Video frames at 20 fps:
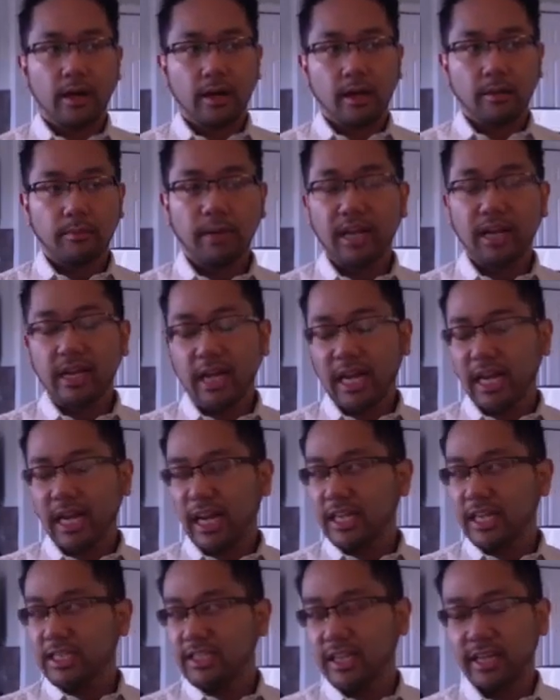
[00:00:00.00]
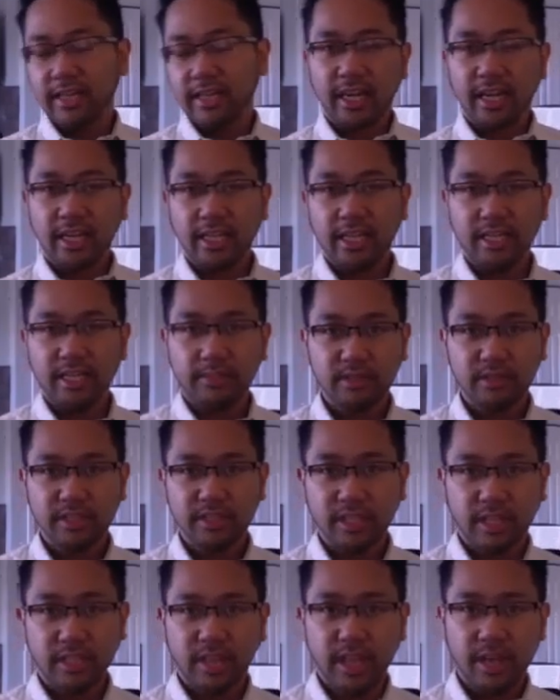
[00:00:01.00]
But I decided that I liked
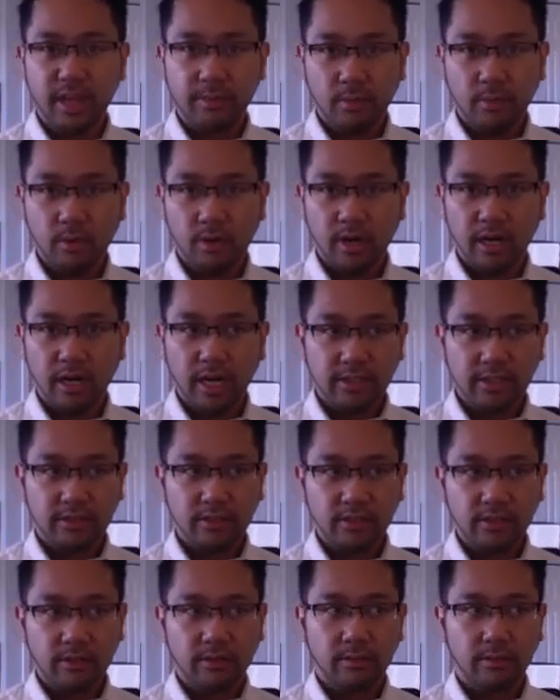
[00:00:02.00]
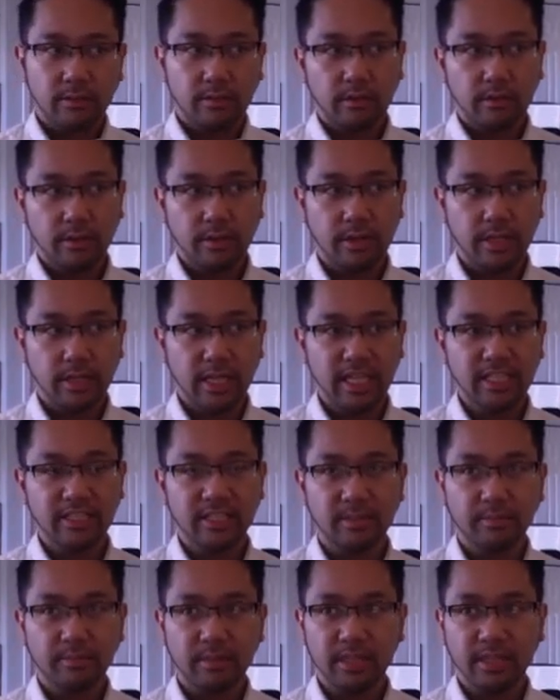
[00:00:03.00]
music a lot more, so it's
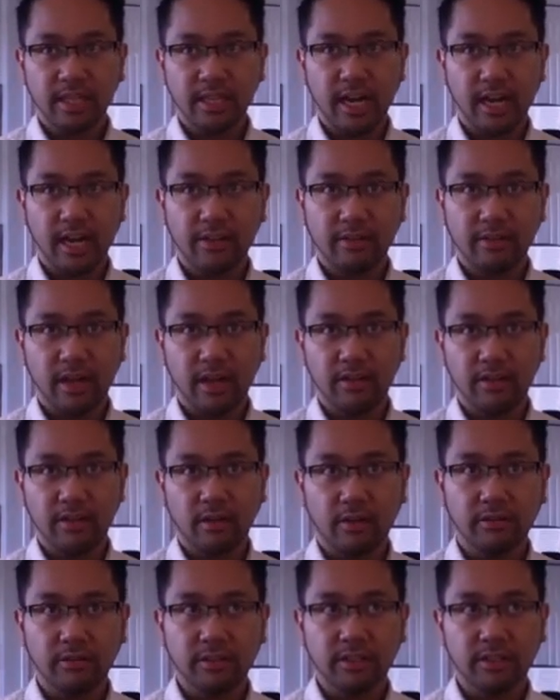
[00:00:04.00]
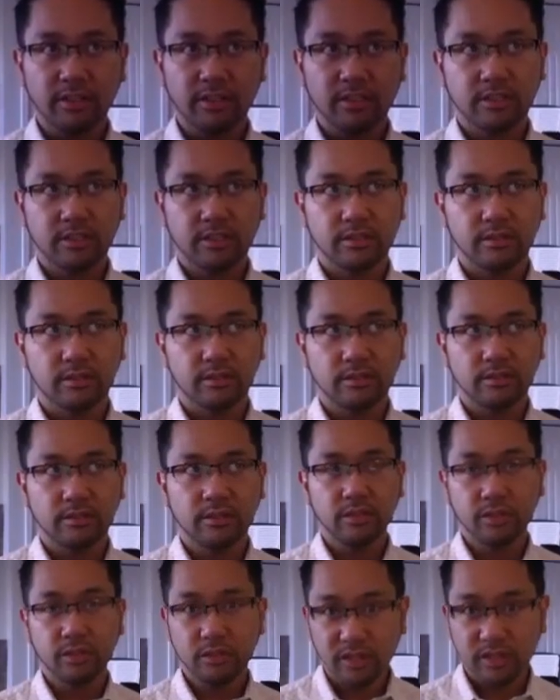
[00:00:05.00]
something that I've always
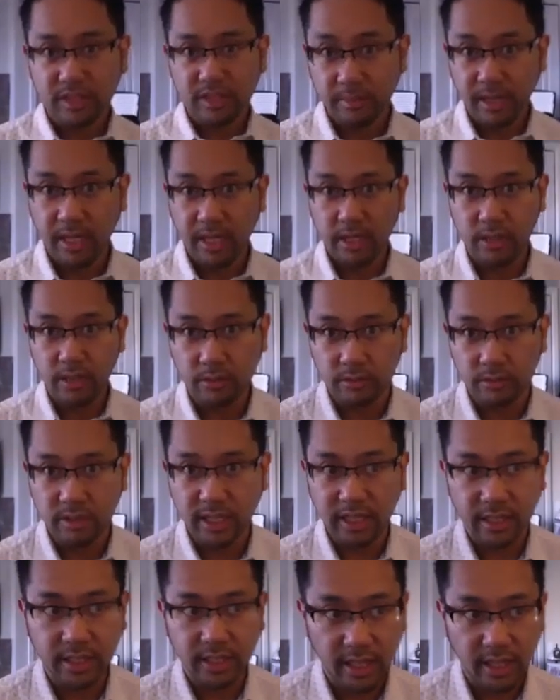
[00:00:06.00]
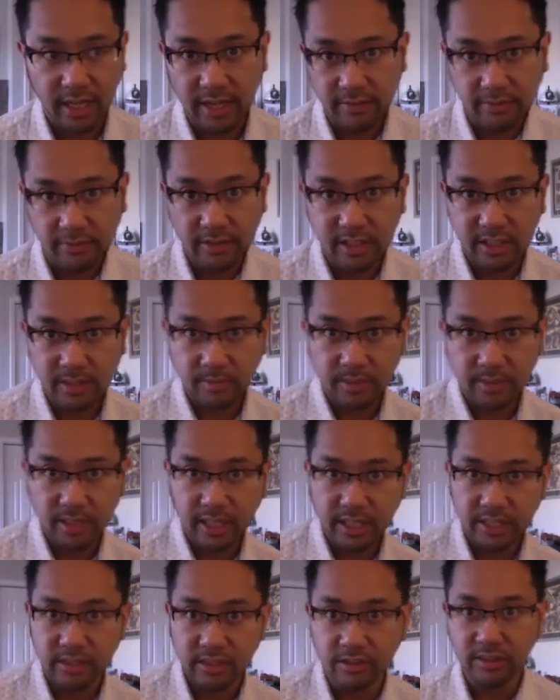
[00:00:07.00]
used in my own daily life and something I
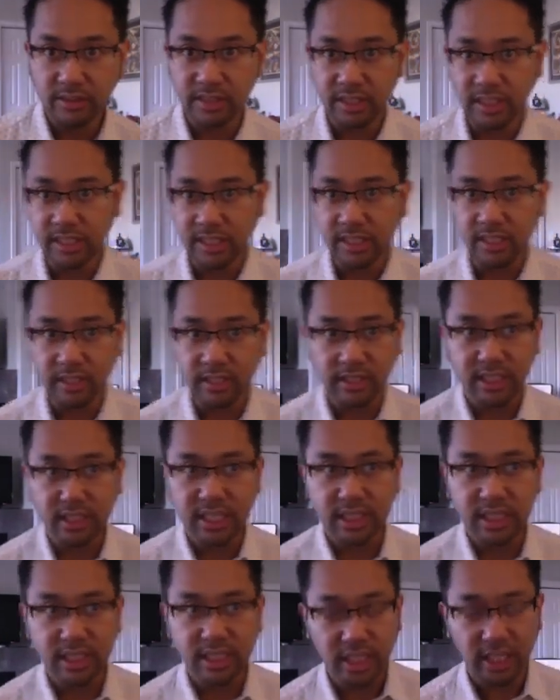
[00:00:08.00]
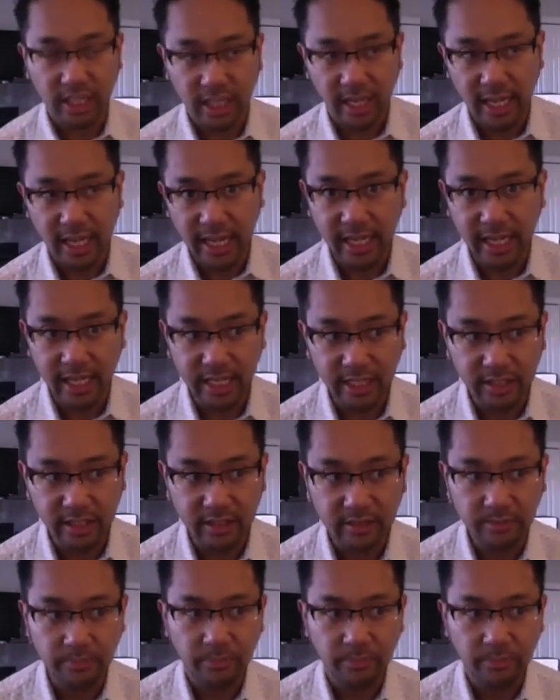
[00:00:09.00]
use in teaching. And